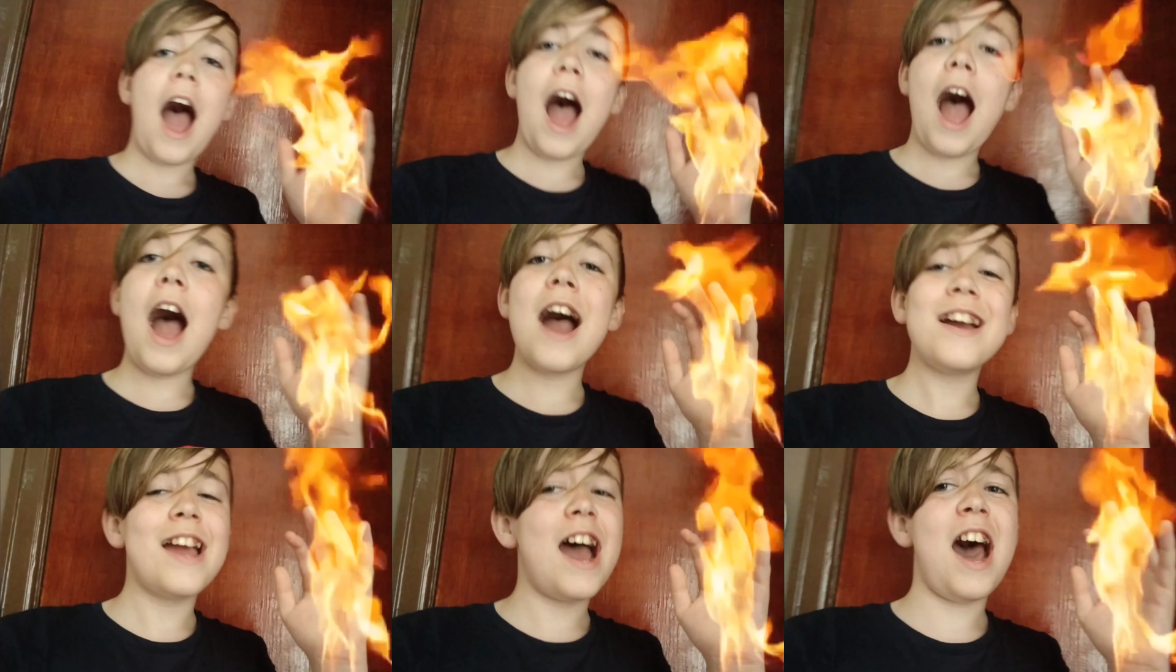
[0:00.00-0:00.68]

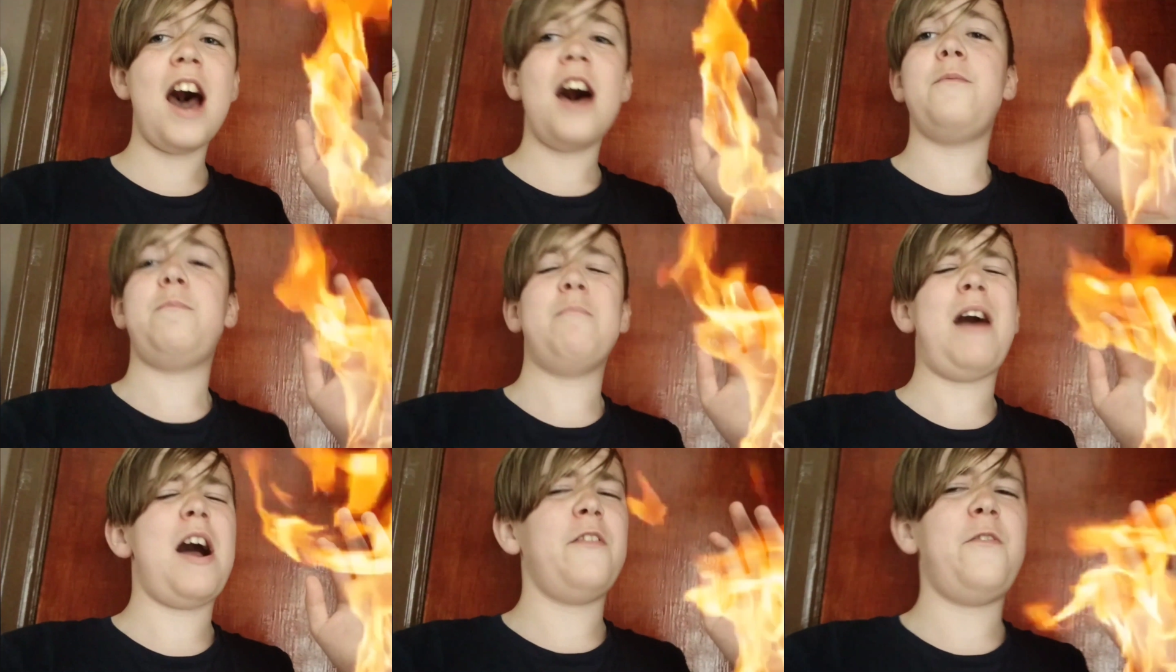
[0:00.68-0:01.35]
I have
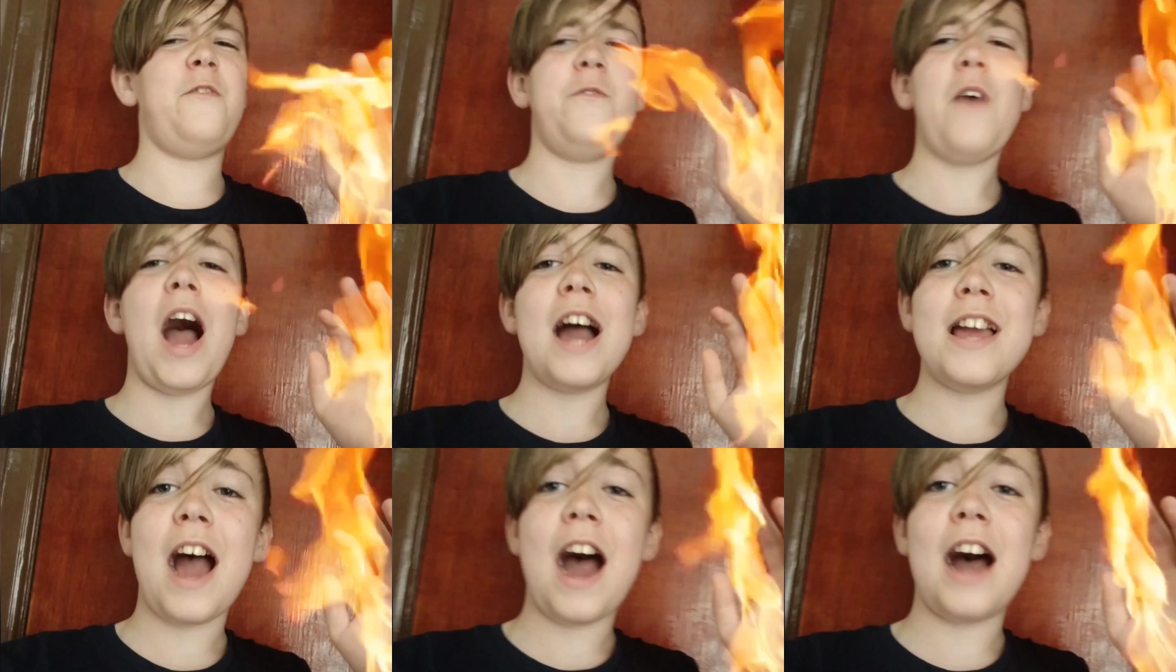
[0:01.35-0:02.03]
my
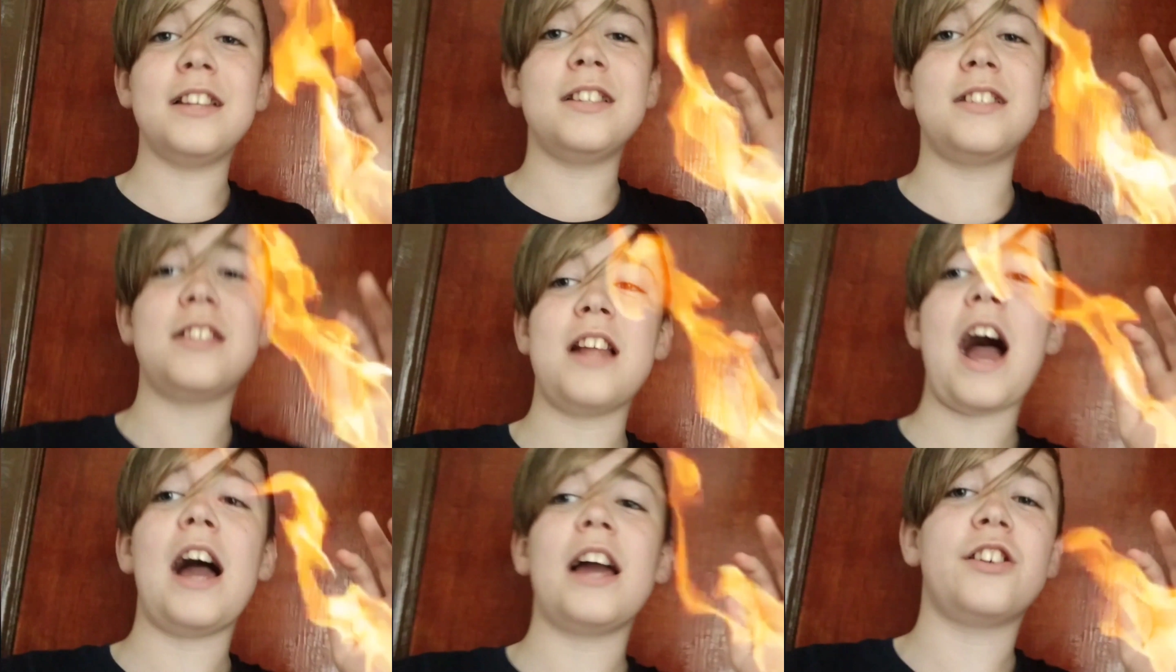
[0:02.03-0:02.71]
fire hands
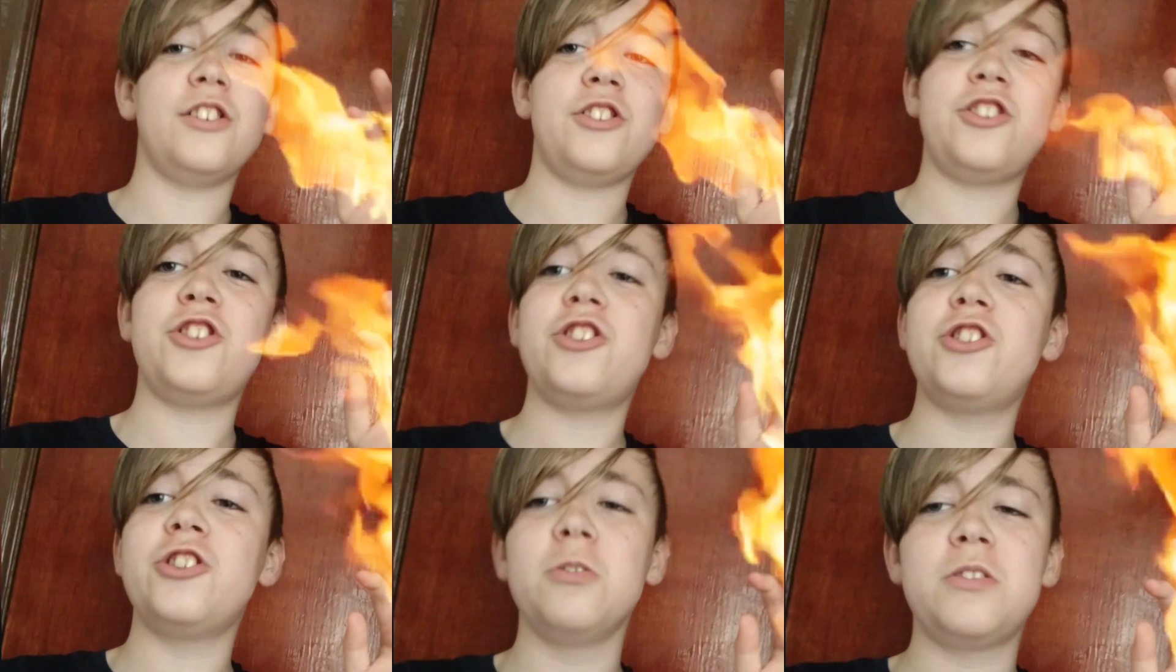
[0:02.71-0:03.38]
that I can
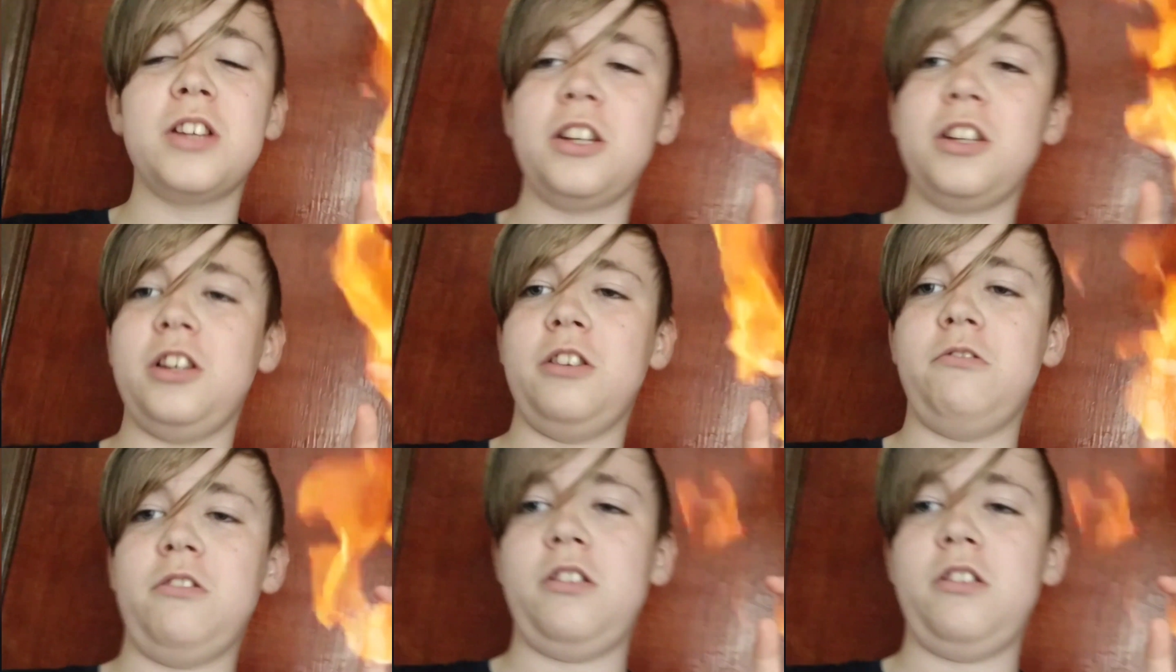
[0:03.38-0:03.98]
shoot at you.